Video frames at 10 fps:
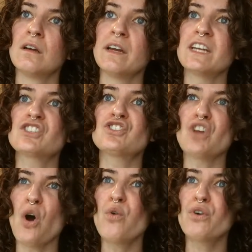It's
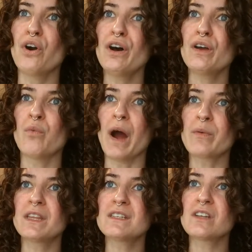so good. Why
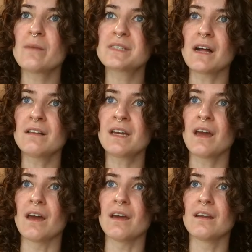would they stop selling
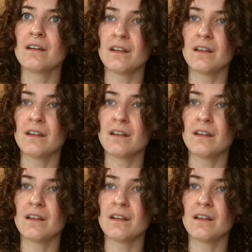it?